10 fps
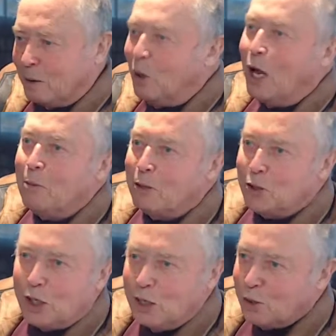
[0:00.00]
climate
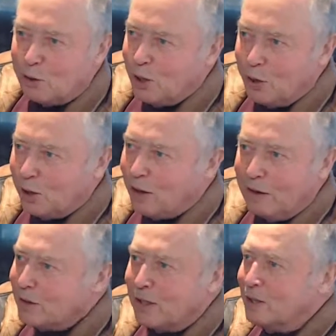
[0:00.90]
change or anything else.